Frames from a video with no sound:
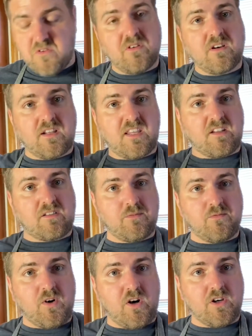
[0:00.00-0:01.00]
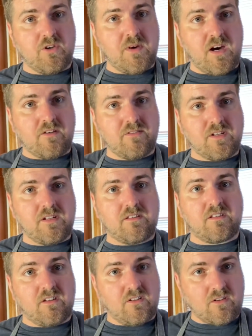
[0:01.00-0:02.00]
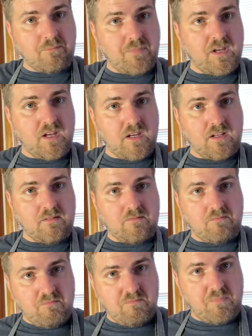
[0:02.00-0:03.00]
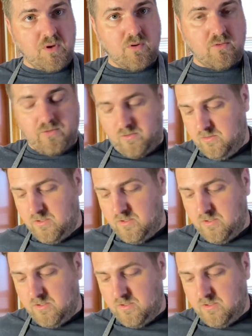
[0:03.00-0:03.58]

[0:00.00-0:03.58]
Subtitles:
I'm going to get some volume out of it. It's going to look big and beautiful.